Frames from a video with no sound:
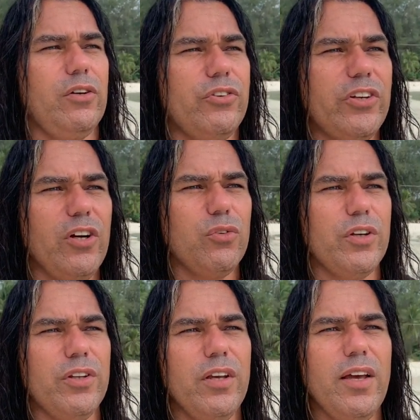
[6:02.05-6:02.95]

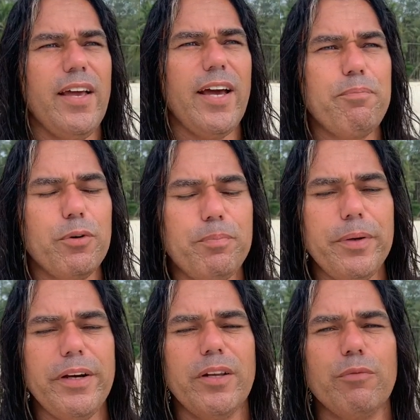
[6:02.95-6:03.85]
children and
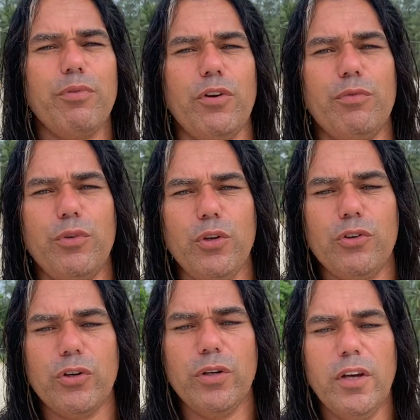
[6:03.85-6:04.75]
prepare them for the
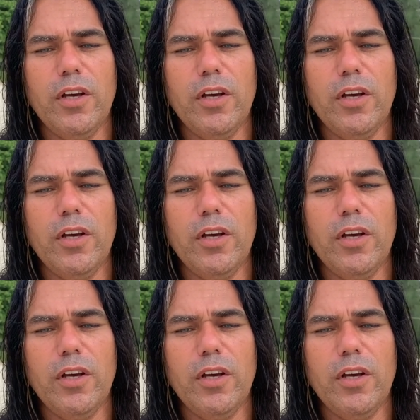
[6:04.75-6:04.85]
future.